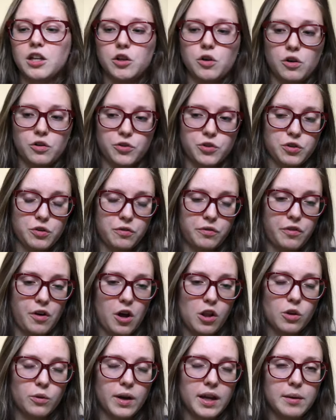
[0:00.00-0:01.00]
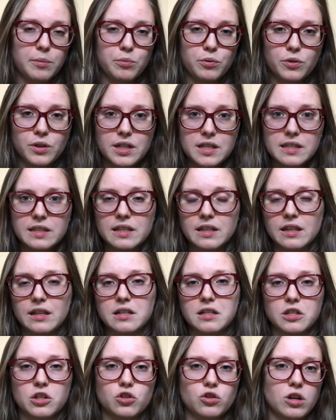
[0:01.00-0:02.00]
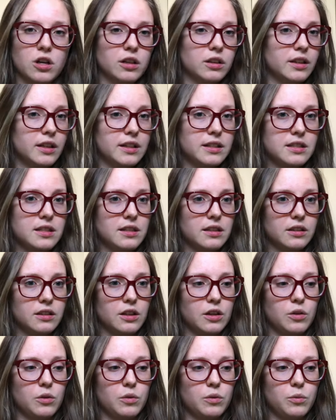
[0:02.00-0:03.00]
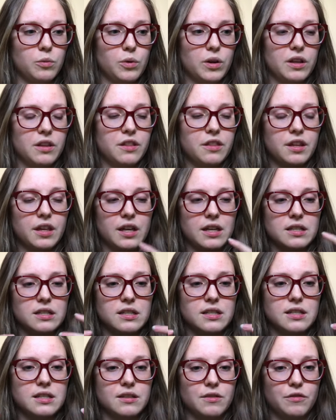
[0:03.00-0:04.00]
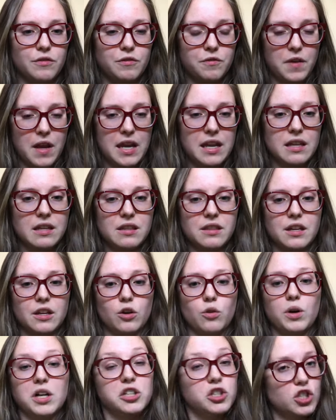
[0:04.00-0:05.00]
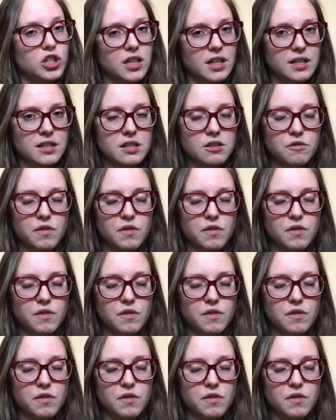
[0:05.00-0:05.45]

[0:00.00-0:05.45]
you also follow a priest that is struggling dealing with his faith and questioning his